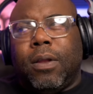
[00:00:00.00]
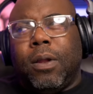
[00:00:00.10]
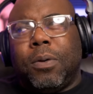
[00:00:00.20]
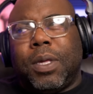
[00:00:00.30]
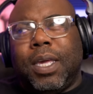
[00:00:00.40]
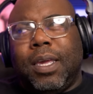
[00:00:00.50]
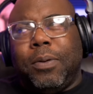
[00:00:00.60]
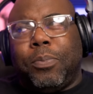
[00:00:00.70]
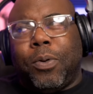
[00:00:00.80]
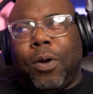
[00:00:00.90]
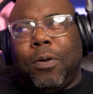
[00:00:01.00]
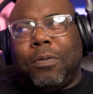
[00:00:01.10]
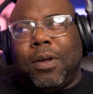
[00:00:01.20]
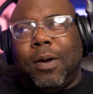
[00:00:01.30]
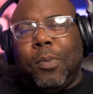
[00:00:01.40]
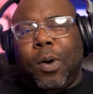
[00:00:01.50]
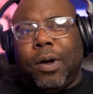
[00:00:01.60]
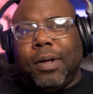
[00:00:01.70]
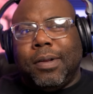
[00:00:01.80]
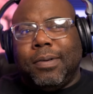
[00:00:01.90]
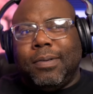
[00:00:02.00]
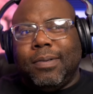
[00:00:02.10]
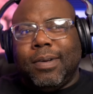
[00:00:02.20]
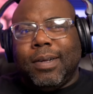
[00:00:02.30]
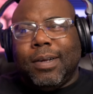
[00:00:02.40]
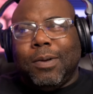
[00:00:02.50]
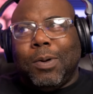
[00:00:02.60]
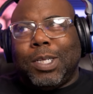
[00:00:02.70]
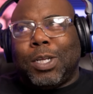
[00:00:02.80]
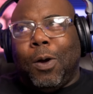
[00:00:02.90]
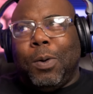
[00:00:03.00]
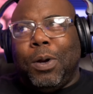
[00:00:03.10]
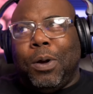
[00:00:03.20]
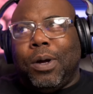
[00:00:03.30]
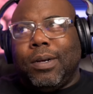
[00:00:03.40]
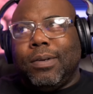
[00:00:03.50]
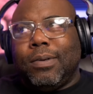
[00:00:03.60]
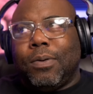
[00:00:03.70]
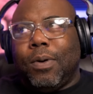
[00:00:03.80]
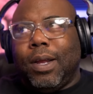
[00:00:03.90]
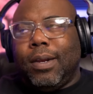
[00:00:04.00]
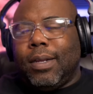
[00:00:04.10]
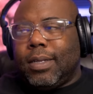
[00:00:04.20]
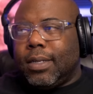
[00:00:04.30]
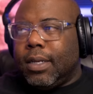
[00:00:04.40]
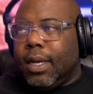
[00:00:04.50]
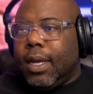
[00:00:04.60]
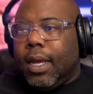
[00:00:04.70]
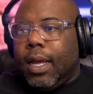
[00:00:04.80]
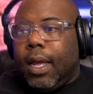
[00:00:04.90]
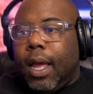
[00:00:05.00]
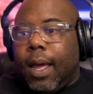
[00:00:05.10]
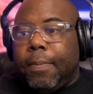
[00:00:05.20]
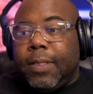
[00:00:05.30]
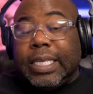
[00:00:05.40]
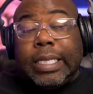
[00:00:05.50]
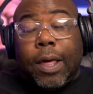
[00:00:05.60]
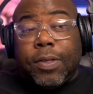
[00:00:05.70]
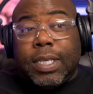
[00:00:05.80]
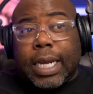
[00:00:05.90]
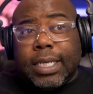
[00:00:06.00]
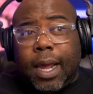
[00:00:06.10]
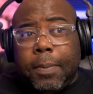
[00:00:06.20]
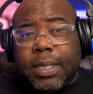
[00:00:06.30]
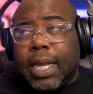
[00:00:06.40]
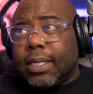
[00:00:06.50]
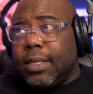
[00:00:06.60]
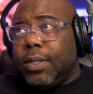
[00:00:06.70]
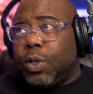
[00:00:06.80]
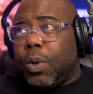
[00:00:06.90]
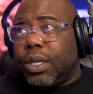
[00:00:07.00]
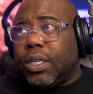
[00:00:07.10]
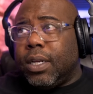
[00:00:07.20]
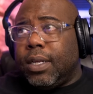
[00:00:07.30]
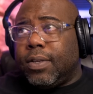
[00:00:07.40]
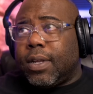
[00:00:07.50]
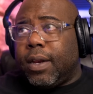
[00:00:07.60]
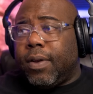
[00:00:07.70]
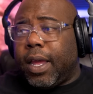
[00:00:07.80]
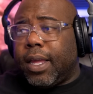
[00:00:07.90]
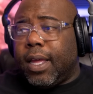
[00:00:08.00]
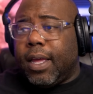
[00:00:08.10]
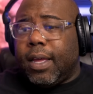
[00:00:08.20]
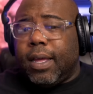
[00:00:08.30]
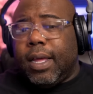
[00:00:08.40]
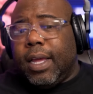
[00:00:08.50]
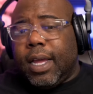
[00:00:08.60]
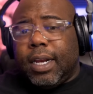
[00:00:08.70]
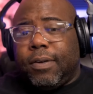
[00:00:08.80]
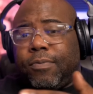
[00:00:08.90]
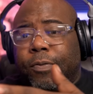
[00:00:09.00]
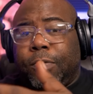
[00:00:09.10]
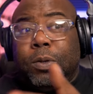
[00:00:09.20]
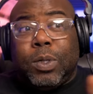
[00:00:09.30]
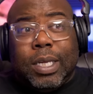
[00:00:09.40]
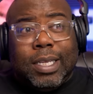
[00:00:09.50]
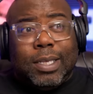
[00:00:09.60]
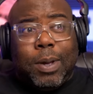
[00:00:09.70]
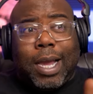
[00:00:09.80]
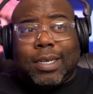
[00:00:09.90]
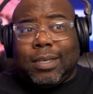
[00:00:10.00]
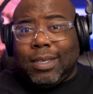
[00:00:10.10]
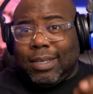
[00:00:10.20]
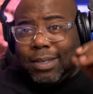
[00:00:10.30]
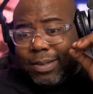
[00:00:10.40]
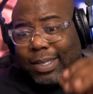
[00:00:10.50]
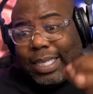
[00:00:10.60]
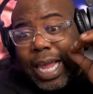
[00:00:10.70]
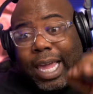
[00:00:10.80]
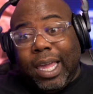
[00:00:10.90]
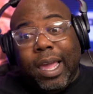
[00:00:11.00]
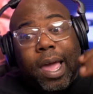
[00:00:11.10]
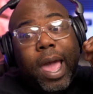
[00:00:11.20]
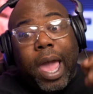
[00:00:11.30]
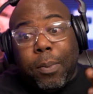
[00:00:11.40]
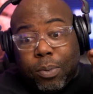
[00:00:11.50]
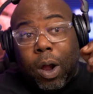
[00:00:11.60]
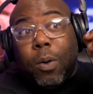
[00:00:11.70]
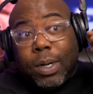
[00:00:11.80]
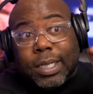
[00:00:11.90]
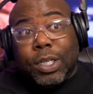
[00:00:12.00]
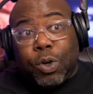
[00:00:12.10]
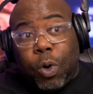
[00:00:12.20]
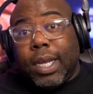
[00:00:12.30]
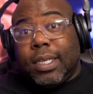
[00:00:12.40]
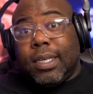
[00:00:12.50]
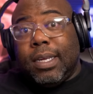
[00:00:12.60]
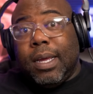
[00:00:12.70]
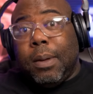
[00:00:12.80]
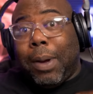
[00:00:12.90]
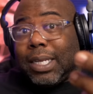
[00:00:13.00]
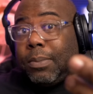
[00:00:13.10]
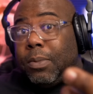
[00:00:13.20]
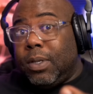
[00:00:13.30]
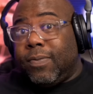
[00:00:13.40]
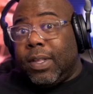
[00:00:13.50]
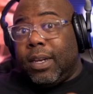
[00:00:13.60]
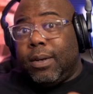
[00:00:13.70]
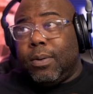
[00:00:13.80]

Lowkey, bro, come on. What's going on? All right, listen. Um, this is now the second time he's asking this question, and he's kind of like, uh, kind of refusing to actually say, "Hey, bro, this is crazy." Bassem Youssef did it.